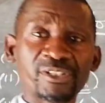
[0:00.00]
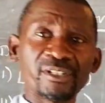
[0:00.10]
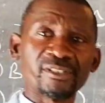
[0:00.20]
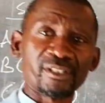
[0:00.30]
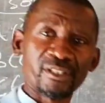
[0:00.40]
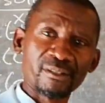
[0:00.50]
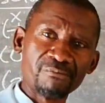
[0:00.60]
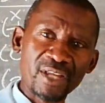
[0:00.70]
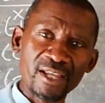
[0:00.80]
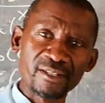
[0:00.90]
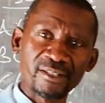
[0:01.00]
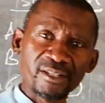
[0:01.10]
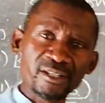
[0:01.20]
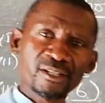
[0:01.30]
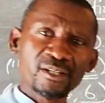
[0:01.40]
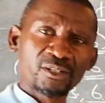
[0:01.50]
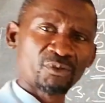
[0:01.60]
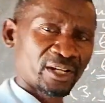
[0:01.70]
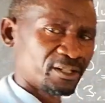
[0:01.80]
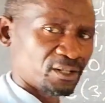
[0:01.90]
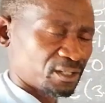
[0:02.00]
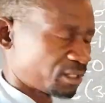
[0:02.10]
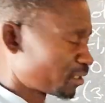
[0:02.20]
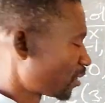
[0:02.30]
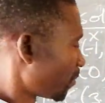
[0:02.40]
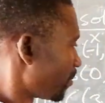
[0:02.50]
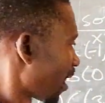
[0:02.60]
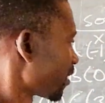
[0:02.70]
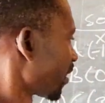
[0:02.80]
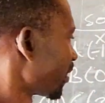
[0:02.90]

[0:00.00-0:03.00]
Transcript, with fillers: which is uh, behind to uh, behind